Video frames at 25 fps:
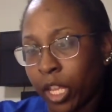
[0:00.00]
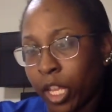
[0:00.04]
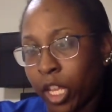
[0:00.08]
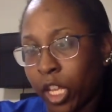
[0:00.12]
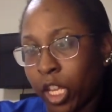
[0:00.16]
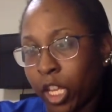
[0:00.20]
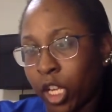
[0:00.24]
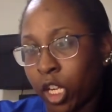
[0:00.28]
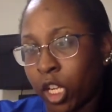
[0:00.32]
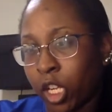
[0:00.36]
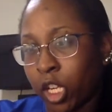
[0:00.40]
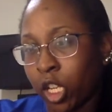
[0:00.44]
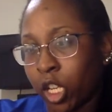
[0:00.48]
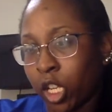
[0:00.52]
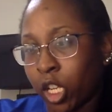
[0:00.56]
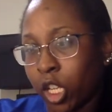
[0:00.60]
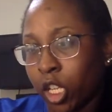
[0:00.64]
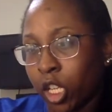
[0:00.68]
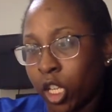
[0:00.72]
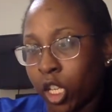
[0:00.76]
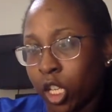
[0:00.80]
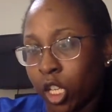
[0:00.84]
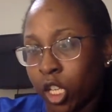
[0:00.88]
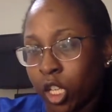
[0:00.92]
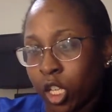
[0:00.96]
It
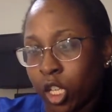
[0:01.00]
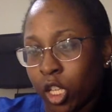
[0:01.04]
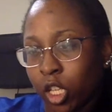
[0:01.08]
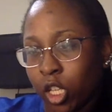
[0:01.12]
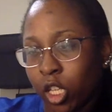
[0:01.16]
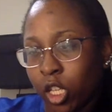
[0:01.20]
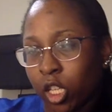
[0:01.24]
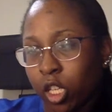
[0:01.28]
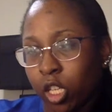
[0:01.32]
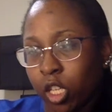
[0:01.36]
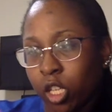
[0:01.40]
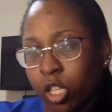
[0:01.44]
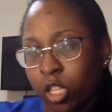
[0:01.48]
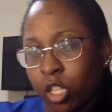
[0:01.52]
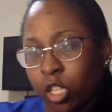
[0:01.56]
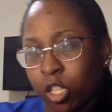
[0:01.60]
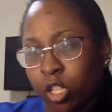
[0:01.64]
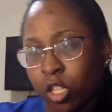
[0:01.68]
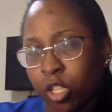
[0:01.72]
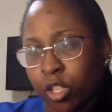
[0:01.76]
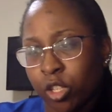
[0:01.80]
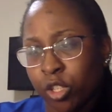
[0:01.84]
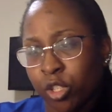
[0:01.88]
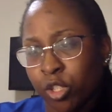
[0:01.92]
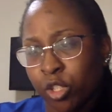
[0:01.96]

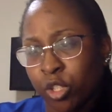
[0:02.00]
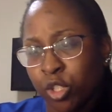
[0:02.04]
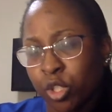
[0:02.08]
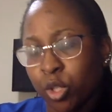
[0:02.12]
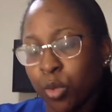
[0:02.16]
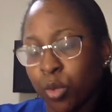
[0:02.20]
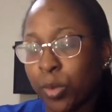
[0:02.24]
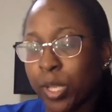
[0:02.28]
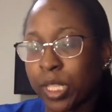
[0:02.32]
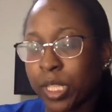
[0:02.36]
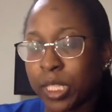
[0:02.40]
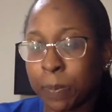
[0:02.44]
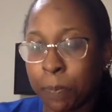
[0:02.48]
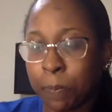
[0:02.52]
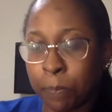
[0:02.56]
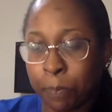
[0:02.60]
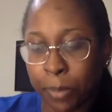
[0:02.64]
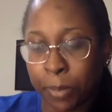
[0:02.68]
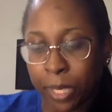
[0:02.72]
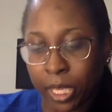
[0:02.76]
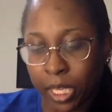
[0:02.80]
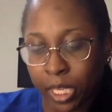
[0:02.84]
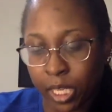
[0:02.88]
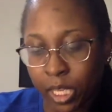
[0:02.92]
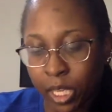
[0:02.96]
is
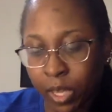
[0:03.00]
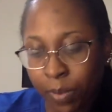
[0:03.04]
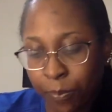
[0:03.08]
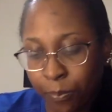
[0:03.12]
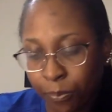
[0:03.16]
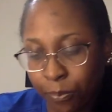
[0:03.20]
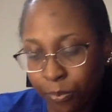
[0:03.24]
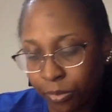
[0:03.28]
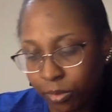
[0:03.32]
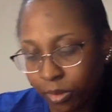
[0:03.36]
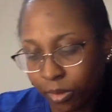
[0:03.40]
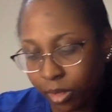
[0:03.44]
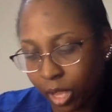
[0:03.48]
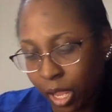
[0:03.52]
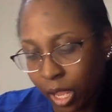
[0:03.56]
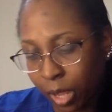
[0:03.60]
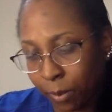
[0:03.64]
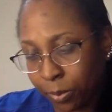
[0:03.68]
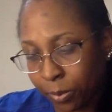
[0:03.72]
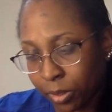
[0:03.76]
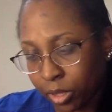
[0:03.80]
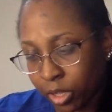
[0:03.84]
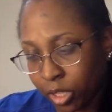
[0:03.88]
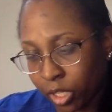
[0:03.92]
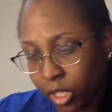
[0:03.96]
USB, I
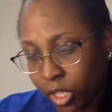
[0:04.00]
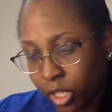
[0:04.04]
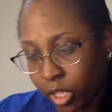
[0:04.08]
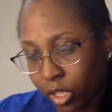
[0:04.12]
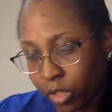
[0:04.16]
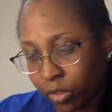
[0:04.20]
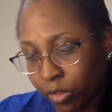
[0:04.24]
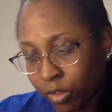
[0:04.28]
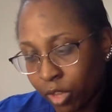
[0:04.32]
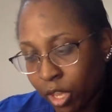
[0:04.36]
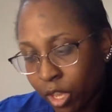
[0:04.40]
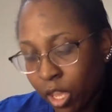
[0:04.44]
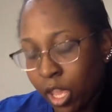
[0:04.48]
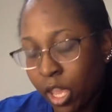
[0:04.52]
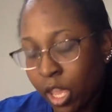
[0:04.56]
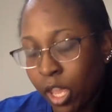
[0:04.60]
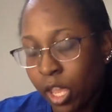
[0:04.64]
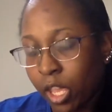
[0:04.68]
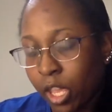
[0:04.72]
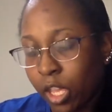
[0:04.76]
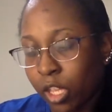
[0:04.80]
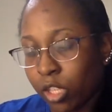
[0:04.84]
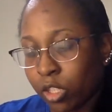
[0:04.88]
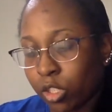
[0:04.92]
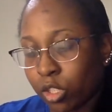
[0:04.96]
believe.
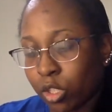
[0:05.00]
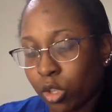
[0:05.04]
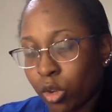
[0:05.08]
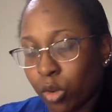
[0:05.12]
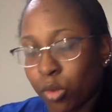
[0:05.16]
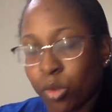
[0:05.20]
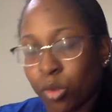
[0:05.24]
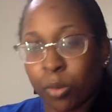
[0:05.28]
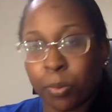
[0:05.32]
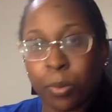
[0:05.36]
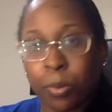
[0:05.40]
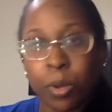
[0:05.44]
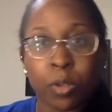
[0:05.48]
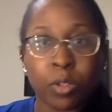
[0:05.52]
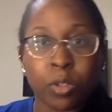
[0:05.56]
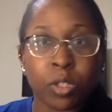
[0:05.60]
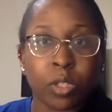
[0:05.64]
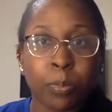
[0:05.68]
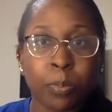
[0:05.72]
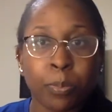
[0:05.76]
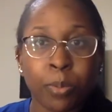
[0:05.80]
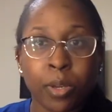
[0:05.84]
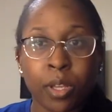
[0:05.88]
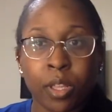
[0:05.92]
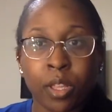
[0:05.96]
And so you're supposed to
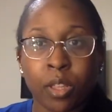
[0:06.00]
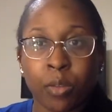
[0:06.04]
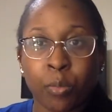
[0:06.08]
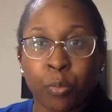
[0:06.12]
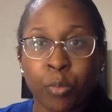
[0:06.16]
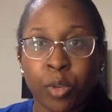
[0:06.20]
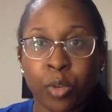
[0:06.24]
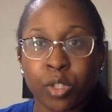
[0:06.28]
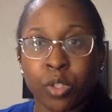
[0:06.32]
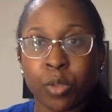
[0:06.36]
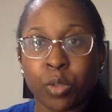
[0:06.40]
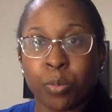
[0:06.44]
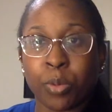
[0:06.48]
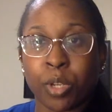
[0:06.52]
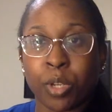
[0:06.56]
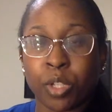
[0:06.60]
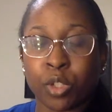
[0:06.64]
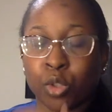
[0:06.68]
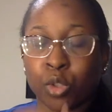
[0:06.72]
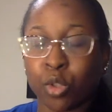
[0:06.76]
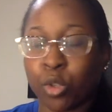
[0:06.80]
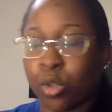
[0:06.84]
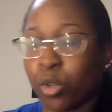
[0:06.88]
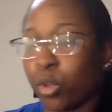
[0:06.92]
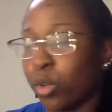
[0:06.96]
put, once you
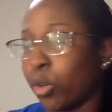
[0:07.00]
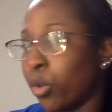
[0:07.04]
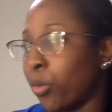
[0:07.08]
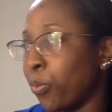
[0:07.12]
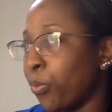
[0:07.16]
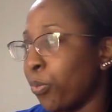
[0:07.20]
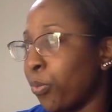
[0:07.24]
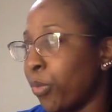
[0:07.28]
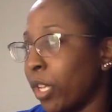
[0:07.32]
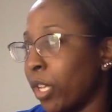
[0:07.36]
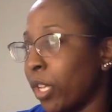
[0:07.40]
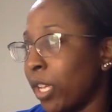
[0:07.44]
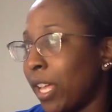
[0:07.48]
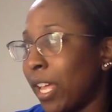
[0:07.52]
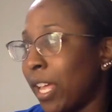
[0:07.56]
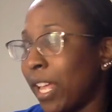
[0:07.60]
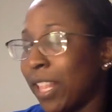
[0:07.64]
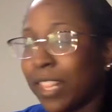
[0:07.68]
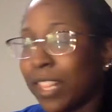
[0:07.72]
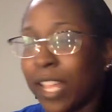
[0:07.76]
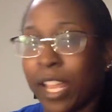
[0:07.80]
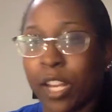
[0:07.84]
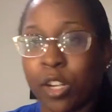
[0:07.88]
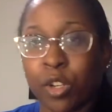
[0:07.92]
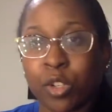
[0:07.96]
put your
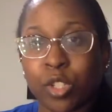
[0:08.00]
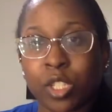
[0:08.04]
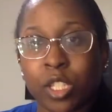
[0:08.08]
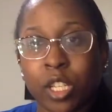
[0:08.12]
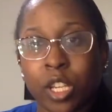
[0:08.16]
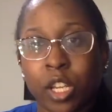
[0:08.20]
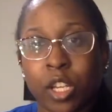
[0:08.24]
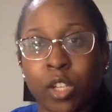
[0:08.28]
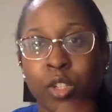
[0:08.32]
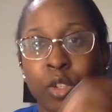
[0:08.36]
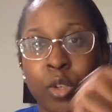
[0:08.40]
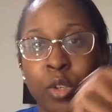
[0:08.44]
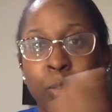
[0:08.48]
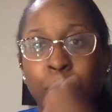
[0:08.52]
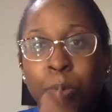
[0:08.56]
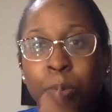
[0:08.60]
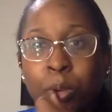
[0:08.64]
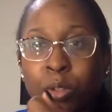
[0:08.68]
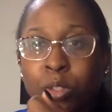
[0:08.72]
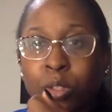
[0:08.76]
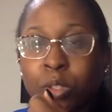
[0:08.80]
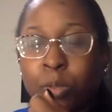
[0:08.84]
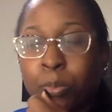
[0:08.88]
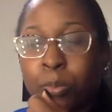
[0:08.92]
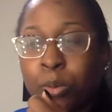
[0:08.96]
aligners in, you're
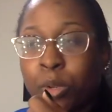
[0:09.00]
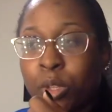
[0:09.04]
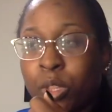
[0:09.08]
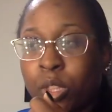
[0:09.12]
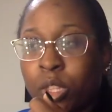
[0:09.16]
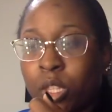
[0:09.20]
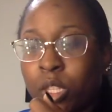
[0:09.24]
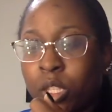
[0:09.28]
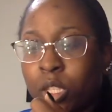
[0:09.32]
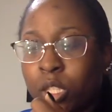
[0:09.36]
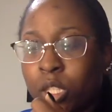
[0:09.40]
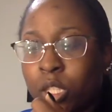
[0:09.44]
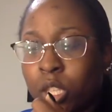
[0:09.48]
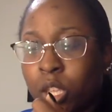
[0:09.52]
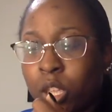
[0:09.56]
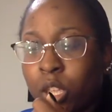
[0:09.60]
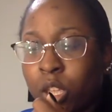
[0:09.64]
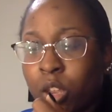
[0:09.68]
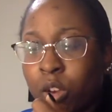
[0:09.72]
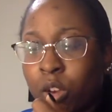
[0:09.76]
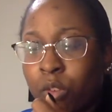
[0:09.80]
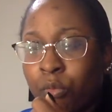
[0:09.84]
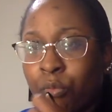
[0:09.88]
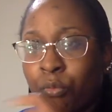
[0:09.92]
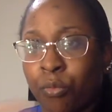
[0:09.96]
supposed to put this
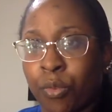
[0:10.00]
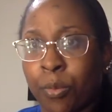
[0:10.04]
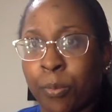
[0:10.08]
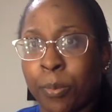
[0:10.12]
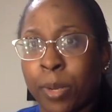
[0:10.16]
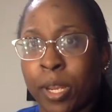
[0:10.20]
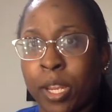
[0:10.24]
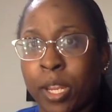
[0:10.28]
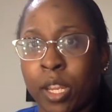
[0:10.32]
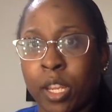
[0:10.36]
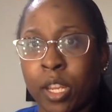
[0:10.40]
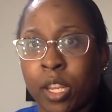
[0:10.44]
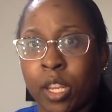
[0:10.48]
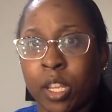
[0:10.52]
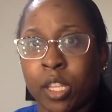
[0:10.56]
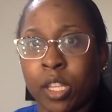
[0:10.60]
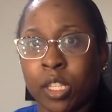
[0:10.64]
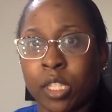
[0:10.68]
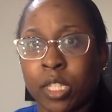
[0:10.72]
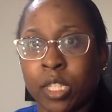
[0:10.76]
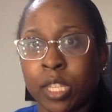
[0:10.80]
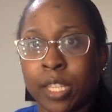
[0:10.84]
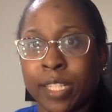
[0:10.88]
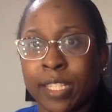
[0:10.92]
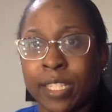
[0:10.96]
in. For me, it
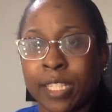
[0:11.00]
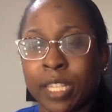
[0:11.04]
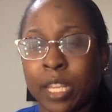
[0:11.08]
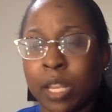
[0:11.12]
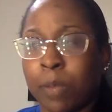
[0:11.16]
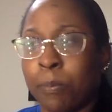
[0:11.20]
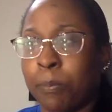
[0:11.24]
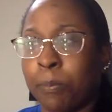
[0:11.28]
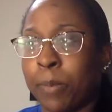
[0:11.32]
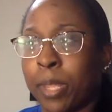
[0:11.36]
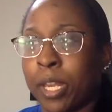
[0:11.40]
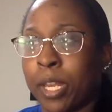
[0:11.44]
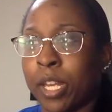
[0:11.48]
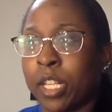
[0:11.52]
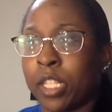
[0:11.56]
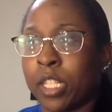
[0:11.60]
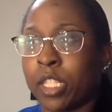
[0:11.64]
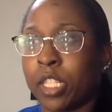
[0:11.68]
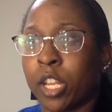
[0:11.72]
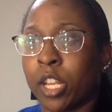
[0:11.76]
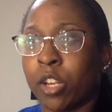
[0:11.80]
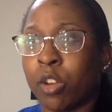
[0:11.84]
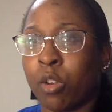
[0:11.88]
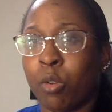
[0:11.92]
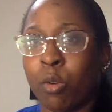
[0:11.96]
says 10 minutes.
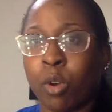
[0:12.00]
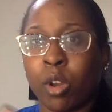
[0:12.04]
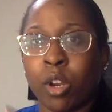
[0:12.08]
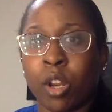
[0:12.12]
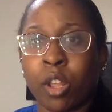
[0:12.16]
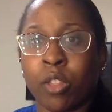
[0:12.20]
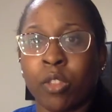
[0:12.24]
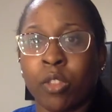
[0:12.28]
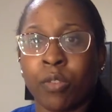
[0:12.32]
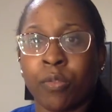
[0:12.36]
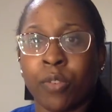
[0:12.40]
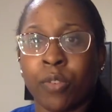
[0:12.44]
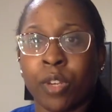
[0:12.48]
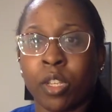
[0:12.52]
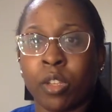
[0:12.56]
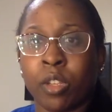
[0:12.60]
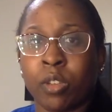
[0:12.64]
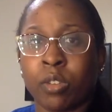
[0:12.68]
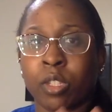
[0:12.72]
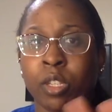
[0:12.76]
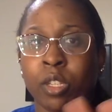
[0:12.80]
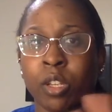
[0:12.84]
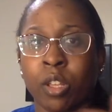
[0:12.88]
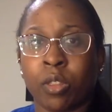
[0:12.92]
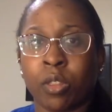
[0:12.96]
I know on other
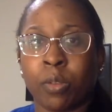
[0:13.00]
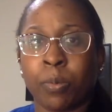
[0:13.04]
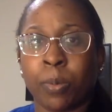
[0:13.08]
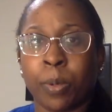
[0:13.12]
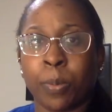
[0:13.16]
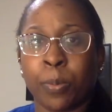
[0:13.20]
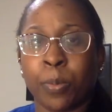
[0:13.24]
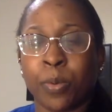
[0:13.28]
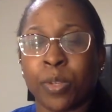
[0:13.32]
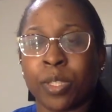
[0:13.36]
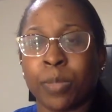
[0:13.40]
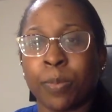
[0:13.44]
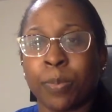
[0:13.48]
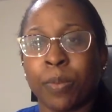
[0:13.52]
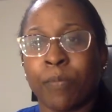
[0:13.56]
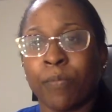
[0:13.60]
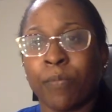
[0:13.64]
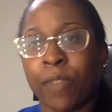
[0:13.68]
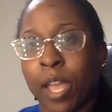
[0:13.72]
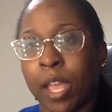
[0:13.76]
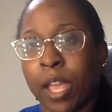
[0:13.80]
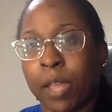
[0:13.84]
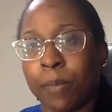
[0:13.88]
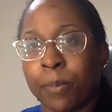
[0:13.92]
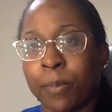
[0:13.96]
videos and other people it's been
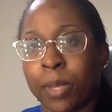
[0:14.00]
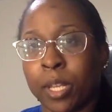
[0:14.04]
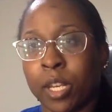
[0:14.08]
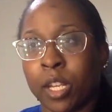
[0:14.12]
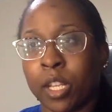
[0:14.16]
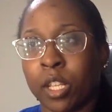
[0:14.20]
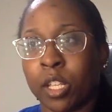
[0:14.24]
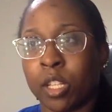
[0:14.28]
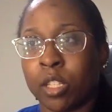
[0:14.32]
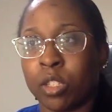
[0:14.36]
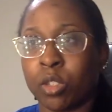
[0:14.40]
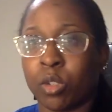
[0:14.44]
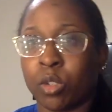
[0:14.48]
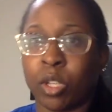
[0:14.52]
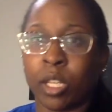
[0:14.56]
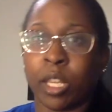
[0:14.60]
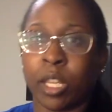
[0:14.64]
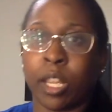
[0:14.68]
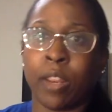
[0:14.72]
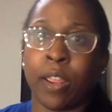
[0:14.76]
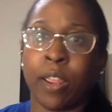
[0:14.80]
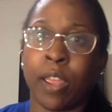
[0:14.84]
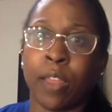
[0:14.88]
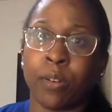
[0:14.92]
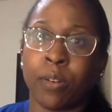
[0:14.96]
5 minutes, or
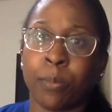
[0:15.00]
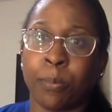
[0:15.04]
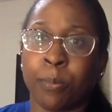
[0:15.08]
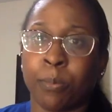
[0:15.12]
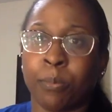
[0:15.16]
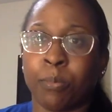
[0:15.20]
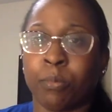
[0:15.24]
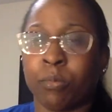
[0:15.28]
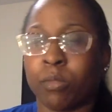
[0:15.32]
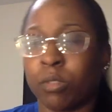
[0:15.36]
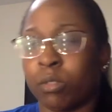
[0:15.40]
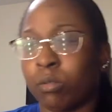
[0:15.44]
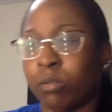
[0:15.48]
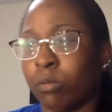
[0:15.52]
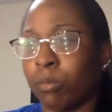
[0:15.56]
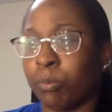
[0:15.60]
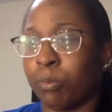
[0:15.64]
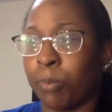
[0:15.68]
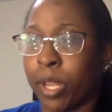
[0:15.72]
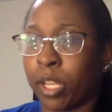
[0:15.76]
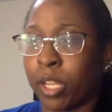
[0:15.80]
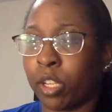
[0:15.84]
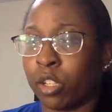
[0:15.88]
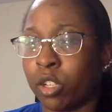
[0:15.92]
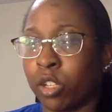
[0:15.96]
they had to
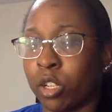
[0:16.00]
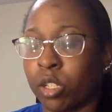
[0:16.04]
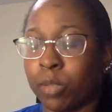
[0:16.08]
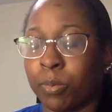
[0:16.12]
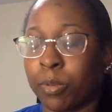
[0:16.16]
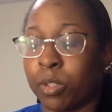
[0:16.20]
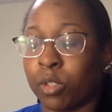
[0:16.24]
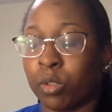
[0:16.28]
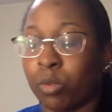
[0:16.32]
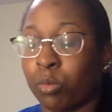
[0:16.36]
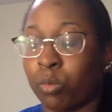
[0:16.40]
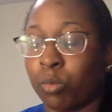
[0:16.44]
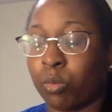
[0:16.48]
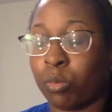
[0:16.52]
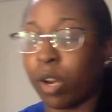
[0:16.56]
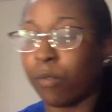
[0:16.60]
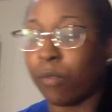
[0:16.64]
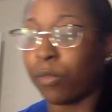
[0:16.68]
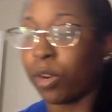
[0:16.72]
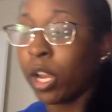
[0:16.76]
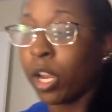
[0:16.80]
make adjustments or whatever.